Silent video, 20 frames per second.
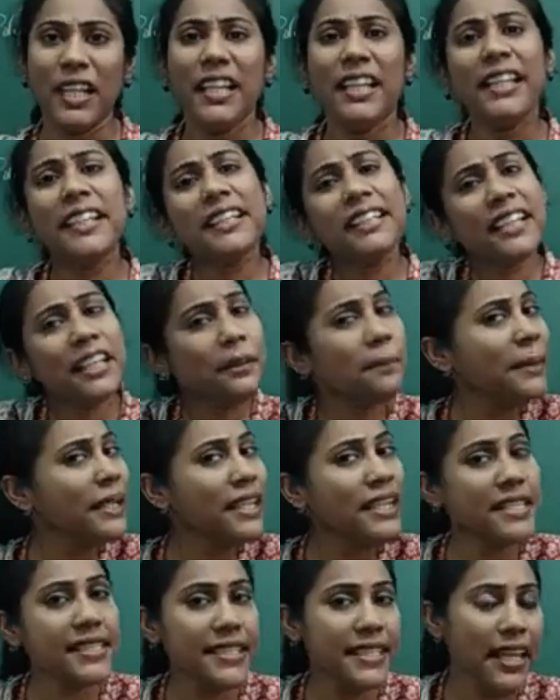It can be
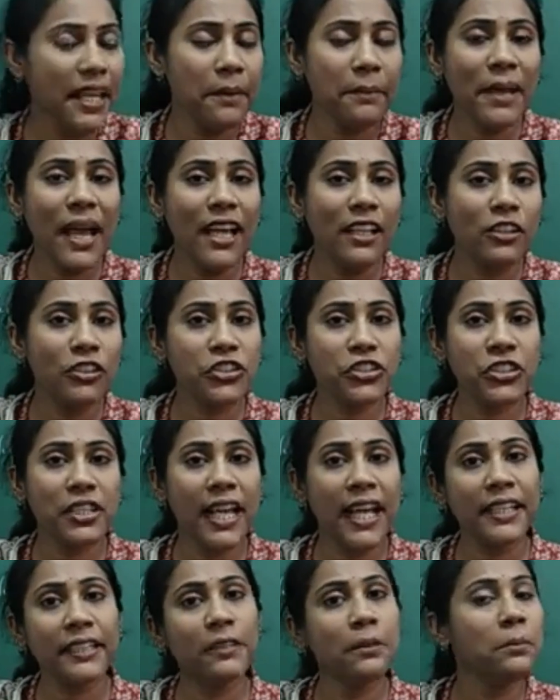a same halogen
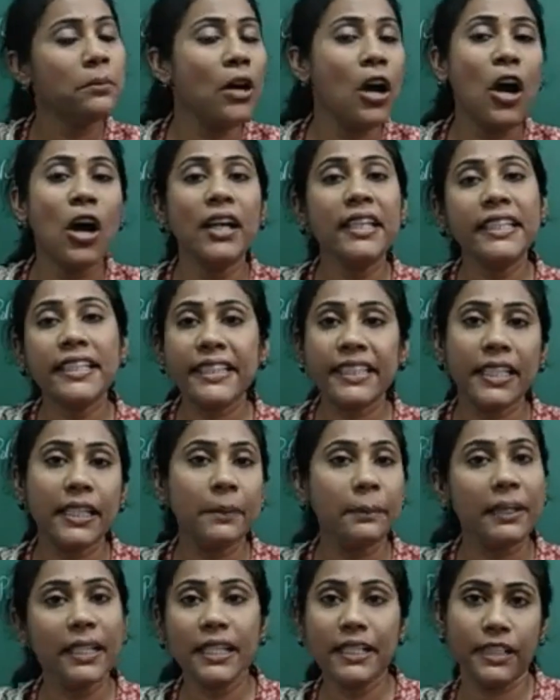atom or it
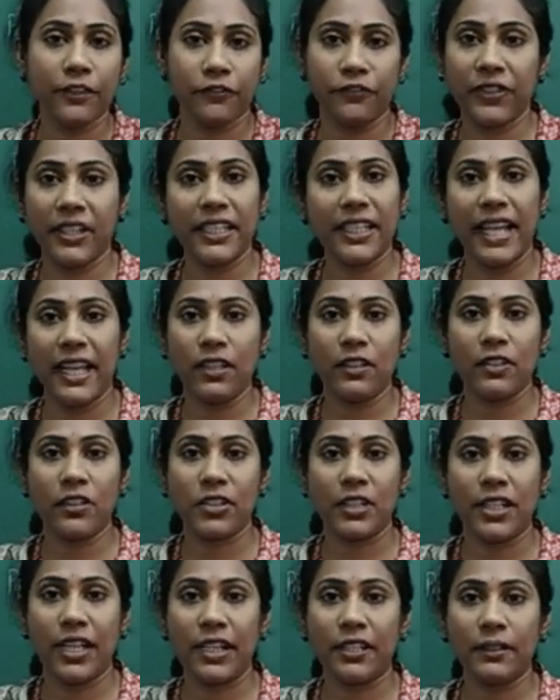can be a different
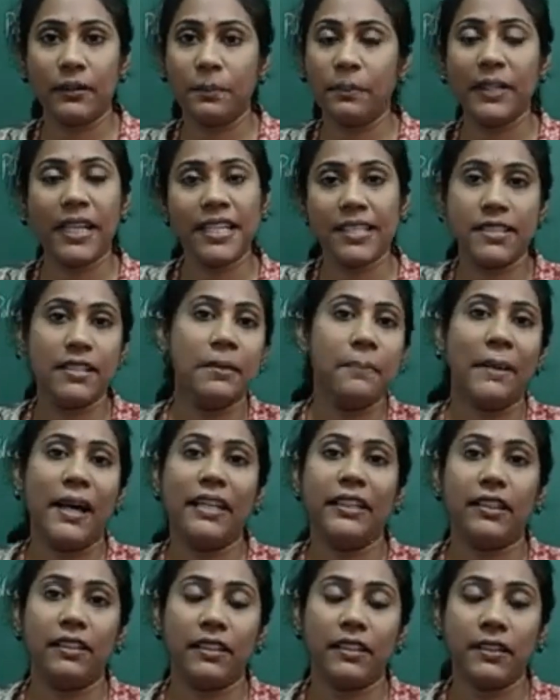halogen atom, doesn't
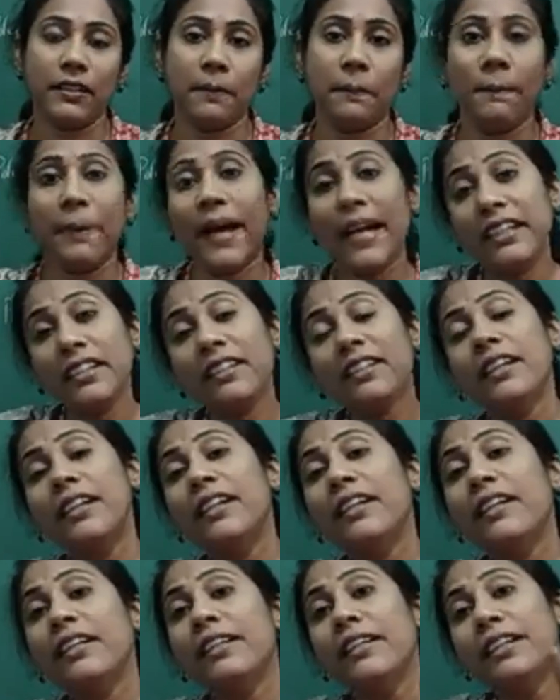matter. But
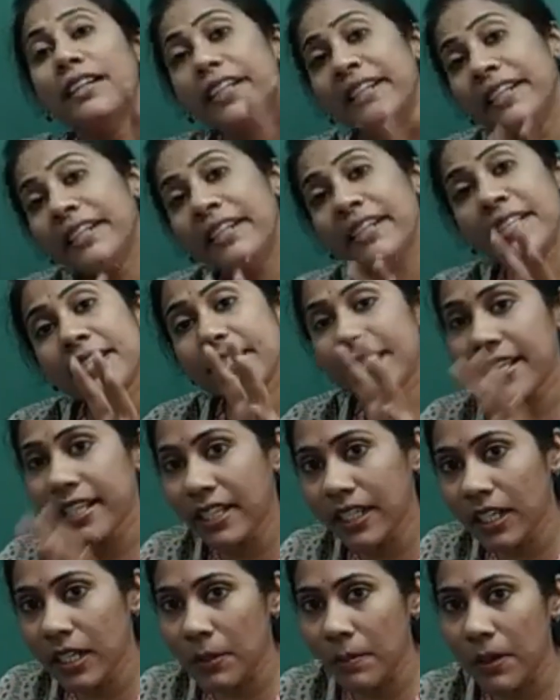in a
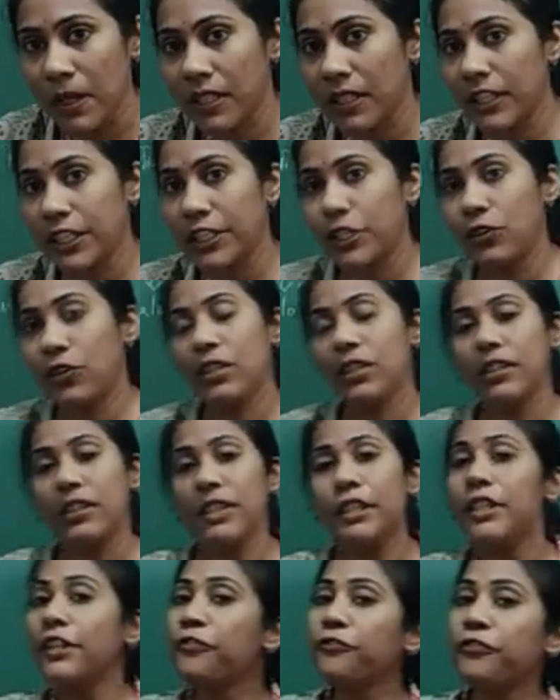single molecule,
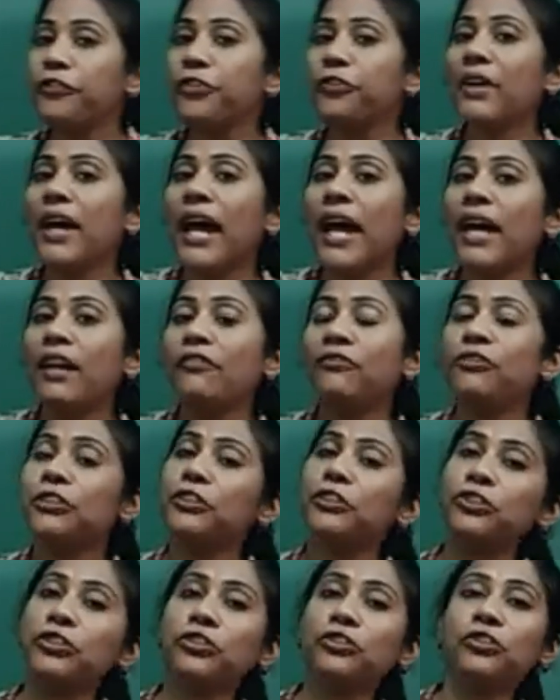if you
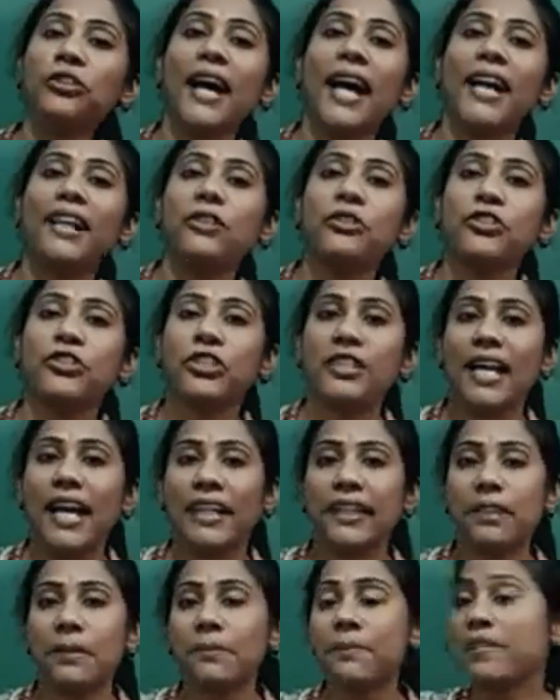have two halogen
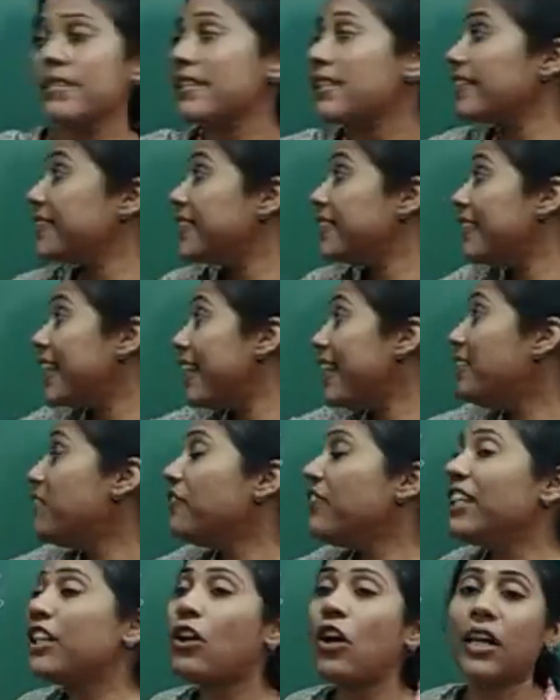atoms, then
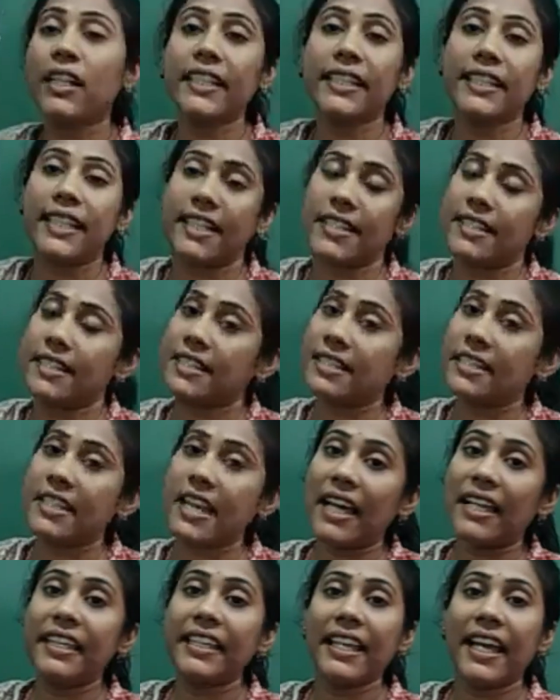we call it as
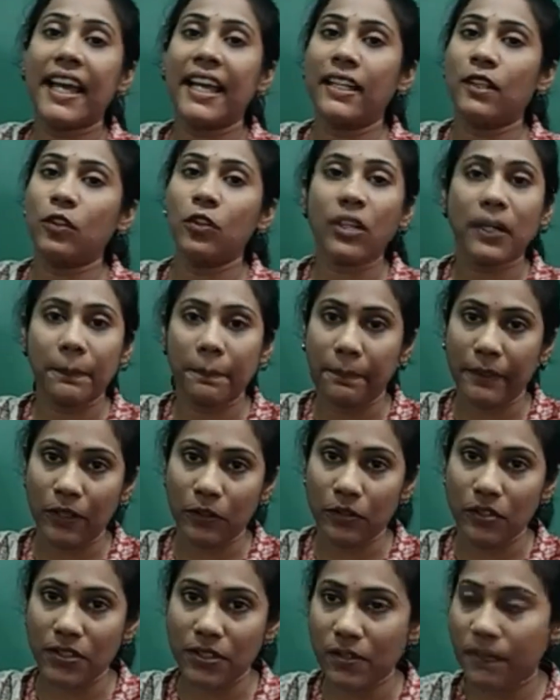dihalo
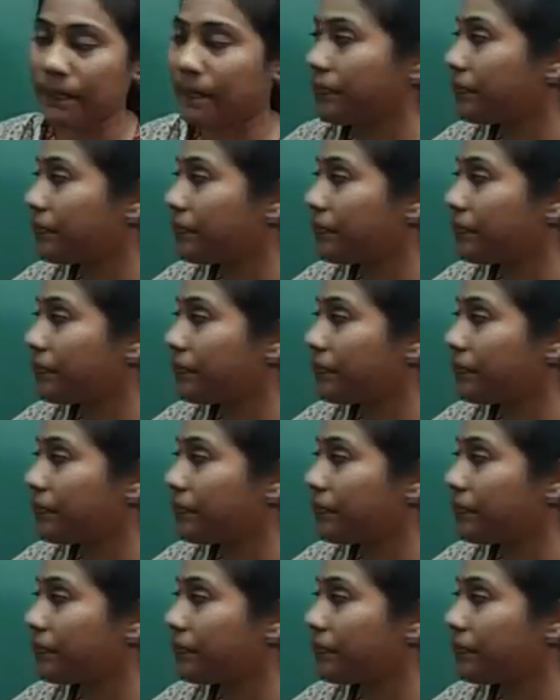compounds.